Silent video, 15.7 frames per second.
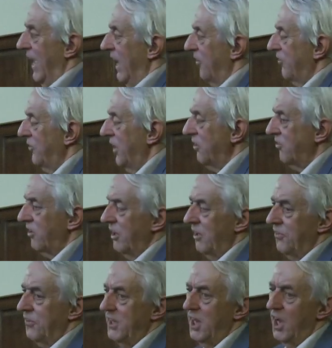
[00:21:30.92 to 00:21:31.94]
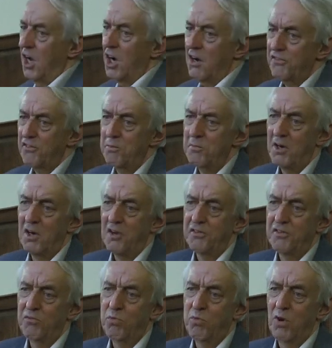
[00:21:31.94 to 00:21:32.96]
essentially the
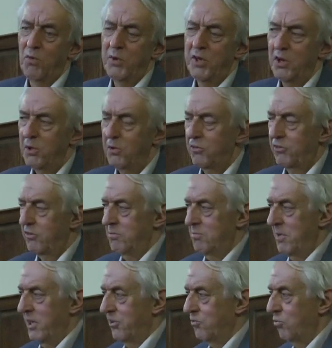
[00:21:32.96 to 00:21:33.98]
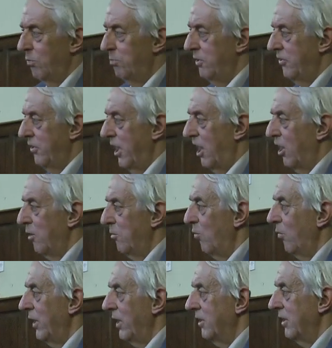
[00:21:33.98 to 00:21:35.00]
aftermath of what we hoped so much would be the Arab
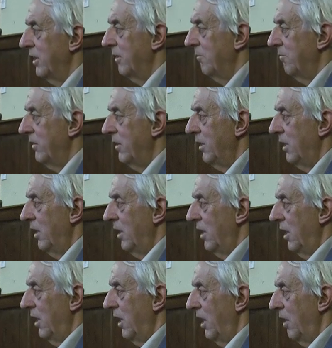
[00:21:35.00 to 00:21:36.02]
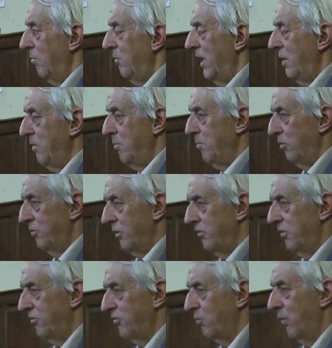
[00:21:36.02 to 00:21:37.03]
awakening. And let me put
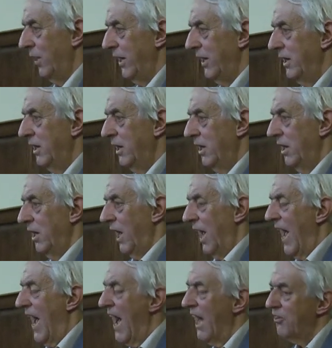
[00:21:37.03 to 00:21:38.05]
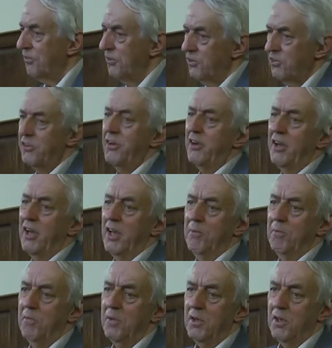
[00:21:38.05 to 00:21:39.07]
it this way. At the
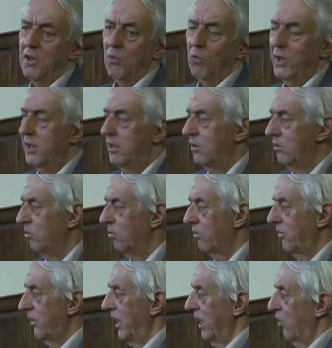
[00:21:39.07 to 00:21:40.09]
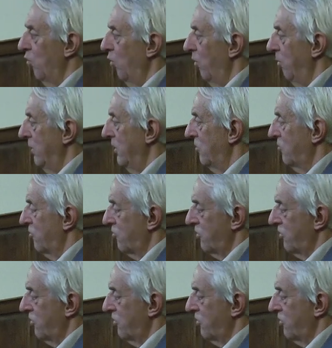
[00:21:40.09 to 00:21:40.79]
time when it looked like there would be